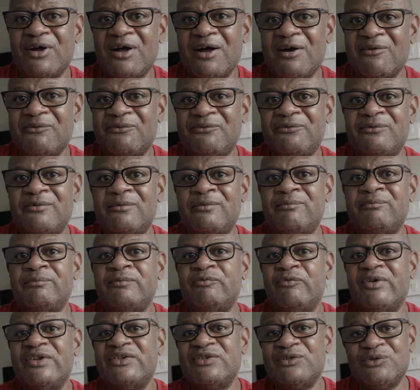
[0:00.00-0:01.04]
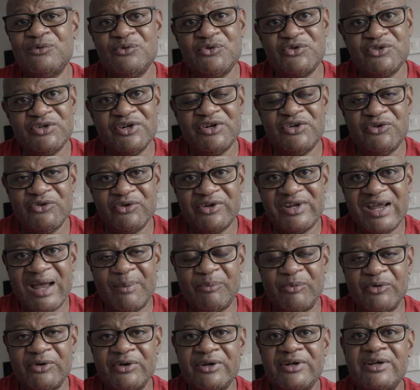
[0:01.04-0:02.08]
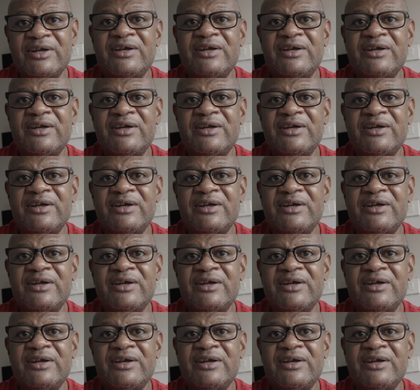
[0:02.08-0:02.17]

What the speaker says: of resolution in your camera.